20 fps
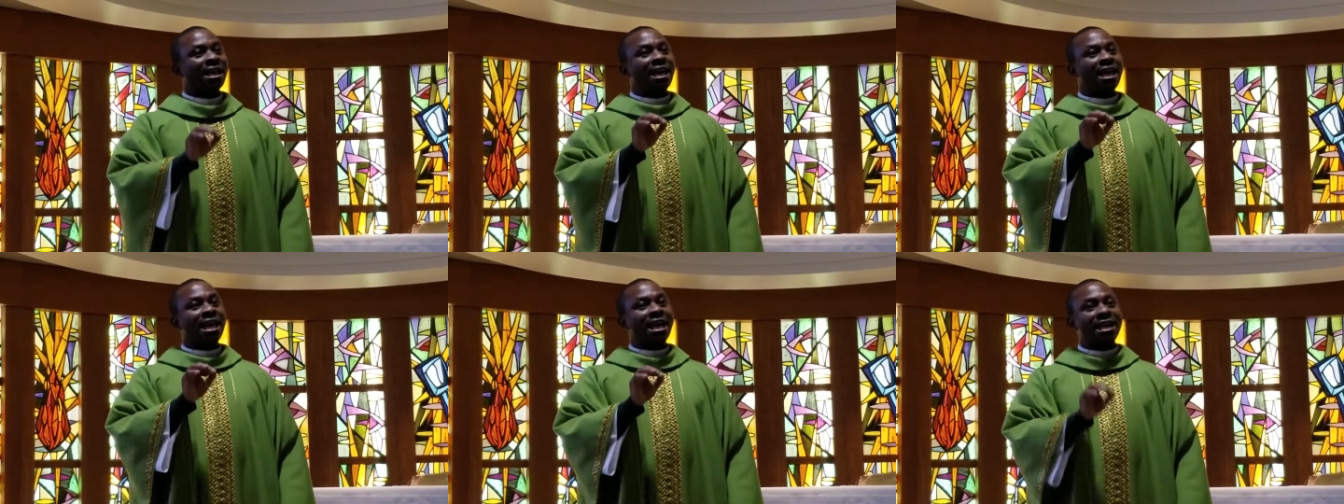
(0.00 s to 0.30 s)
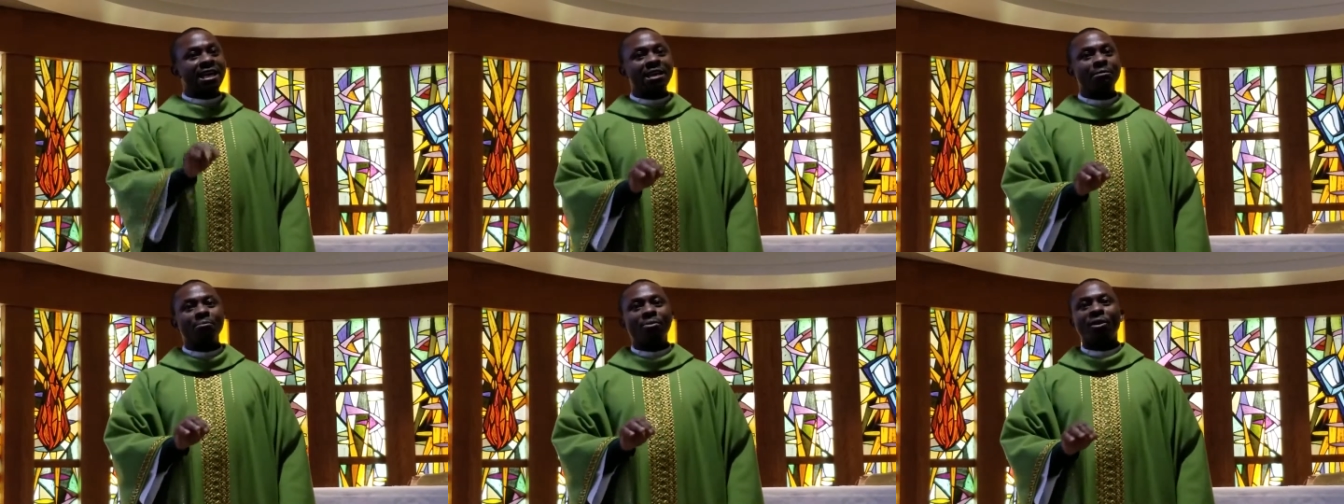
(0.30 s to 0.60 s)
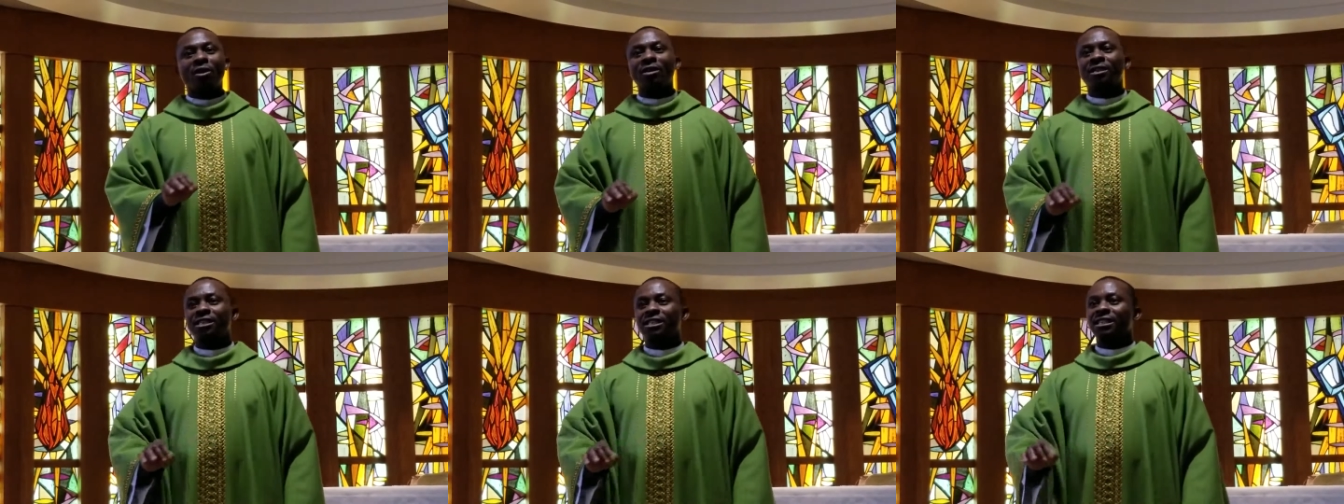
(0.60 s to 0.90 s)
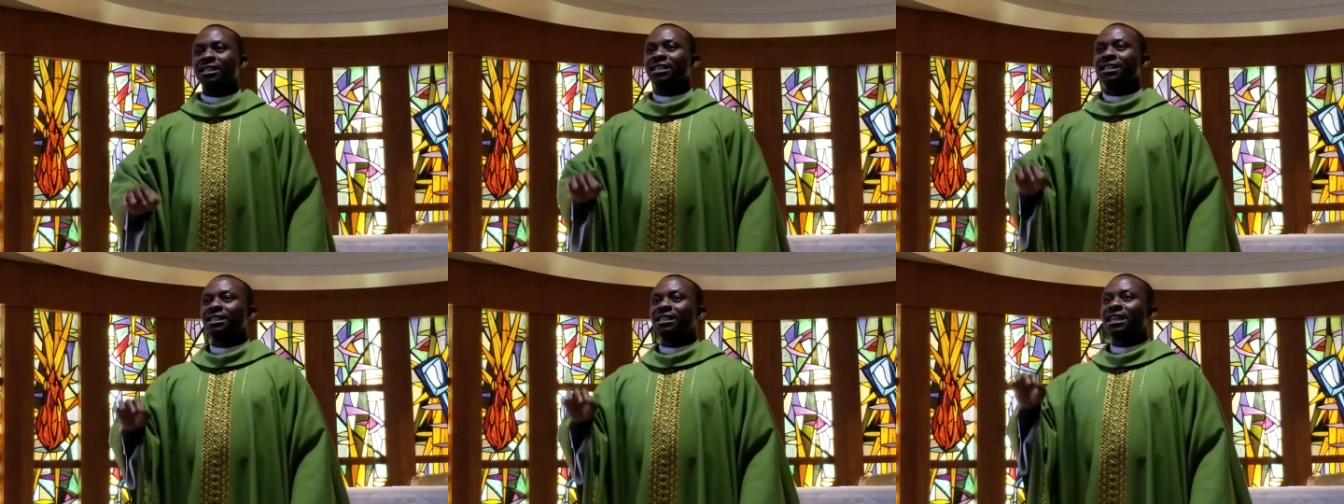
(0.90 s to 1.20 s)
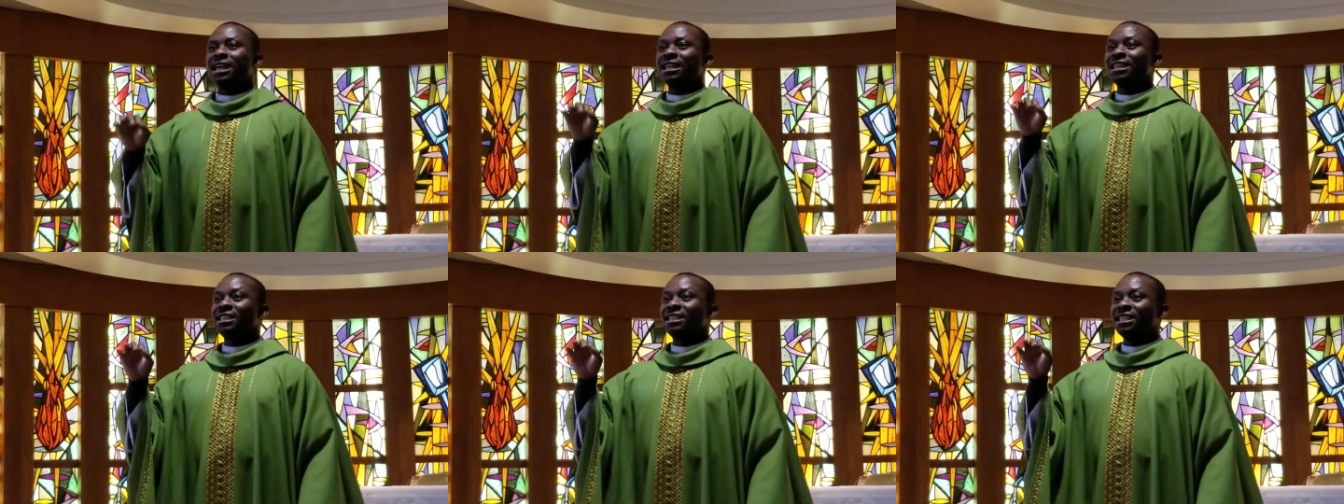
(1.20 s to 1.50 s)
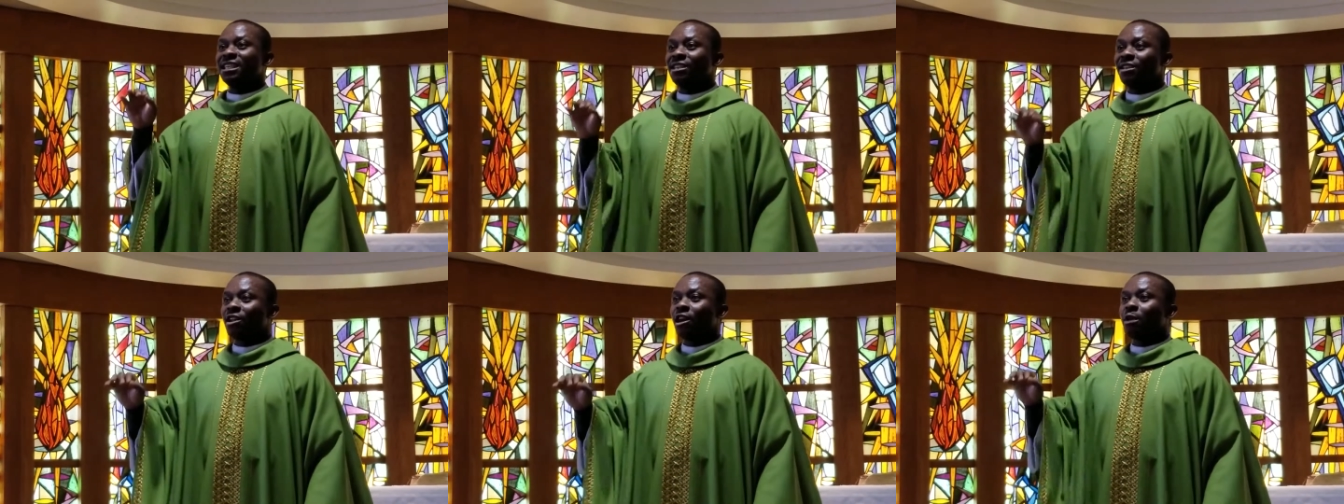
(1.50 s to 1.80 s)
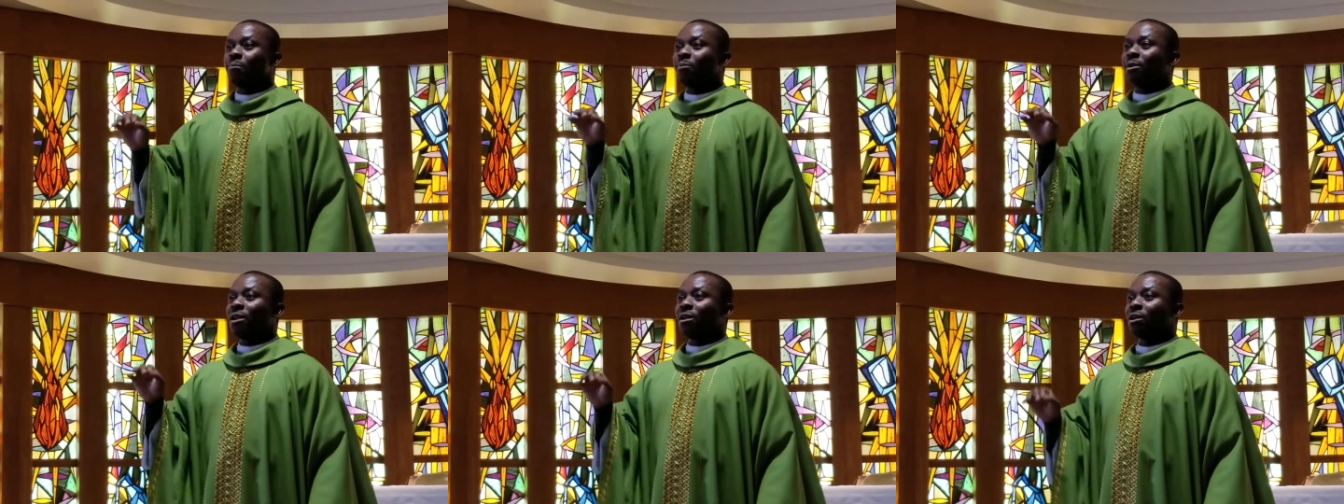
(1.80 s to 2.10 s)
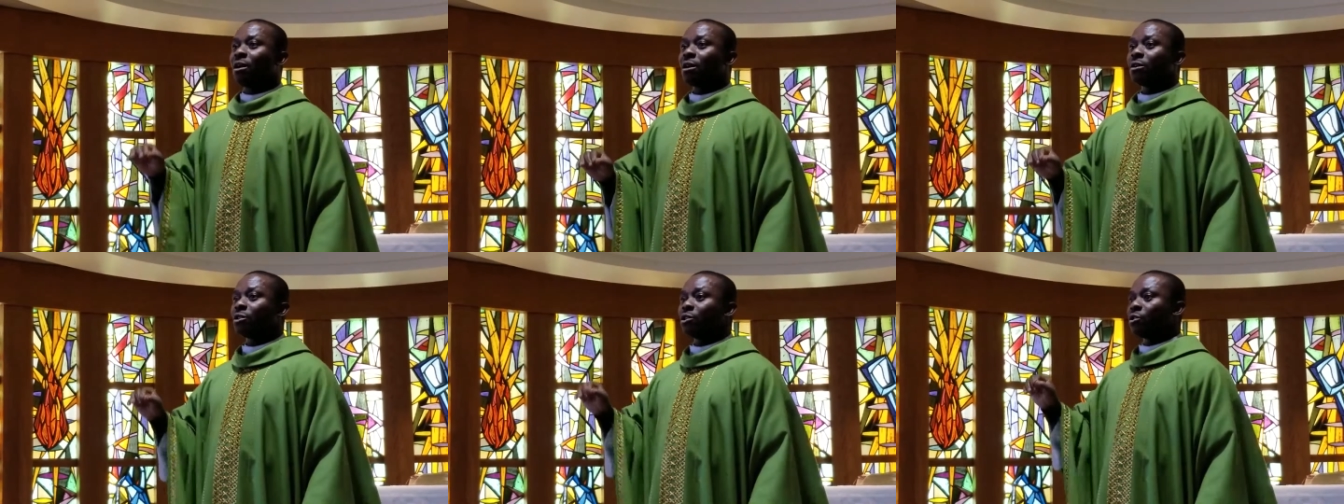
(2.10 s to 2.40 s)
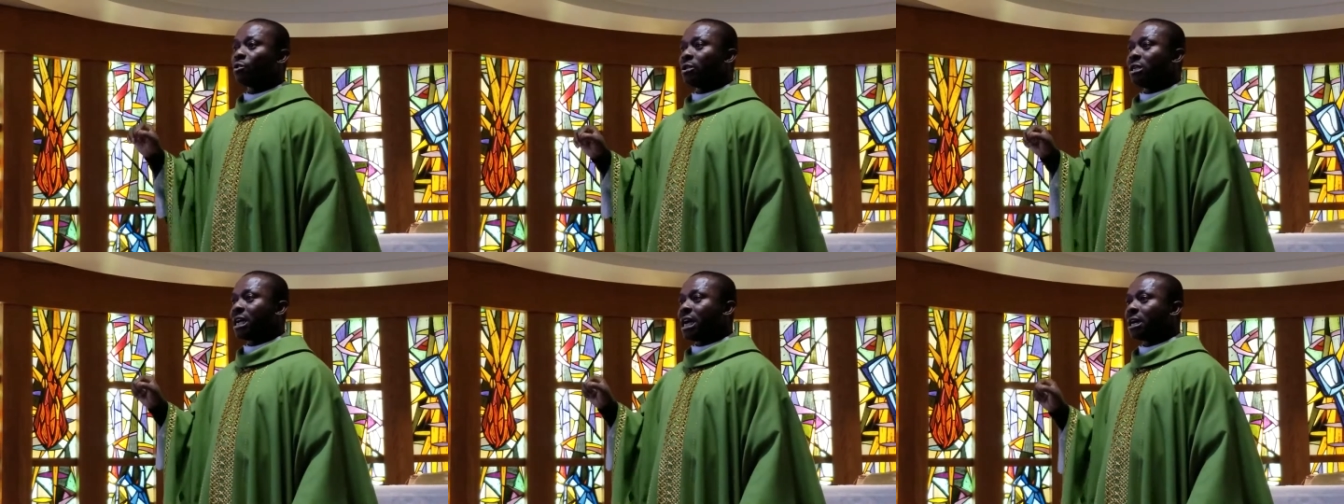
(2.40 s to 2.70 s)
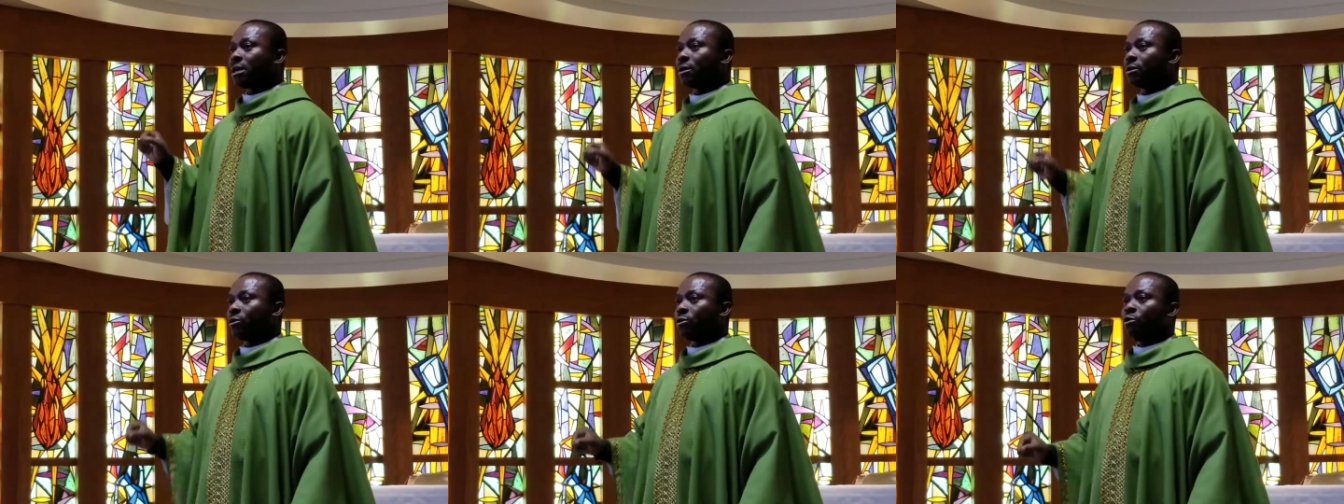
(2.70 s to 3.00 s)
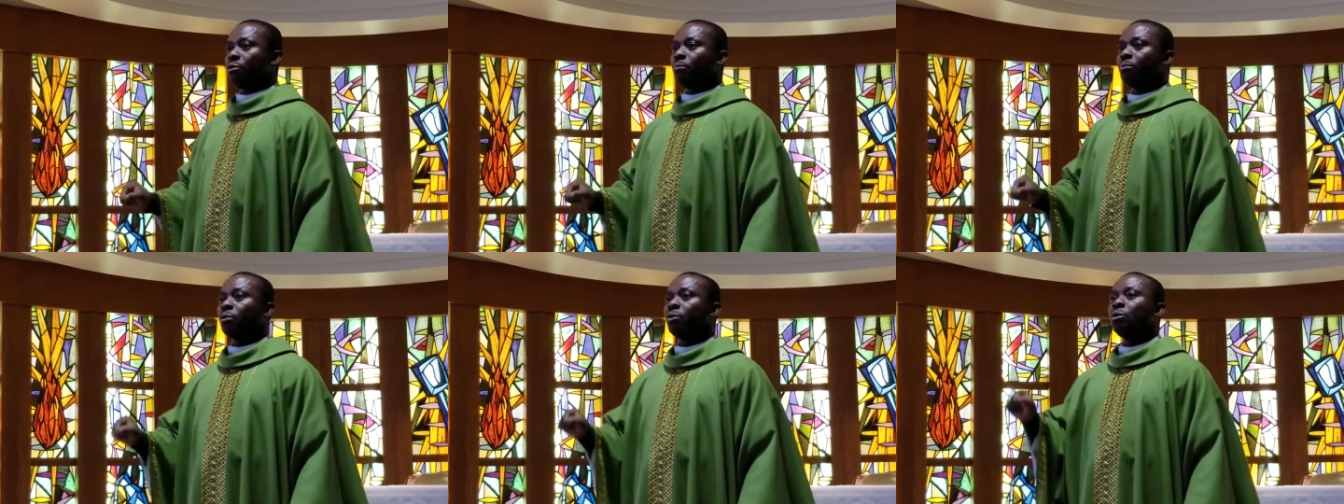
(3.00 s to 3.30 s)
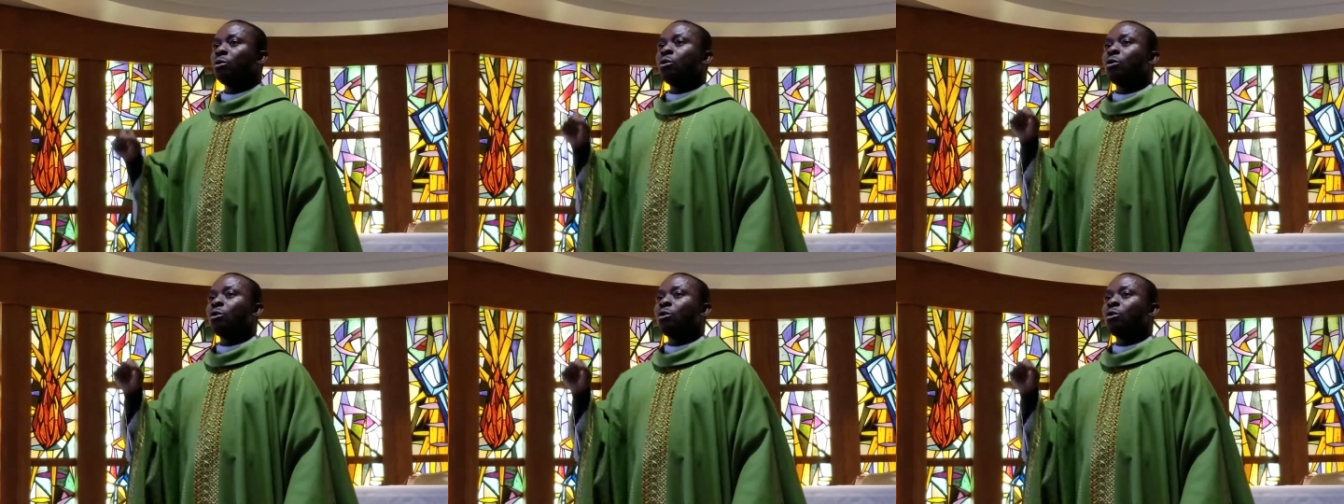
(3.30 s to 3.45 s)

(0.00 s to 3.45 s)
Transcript: Anybody that did not belong to their group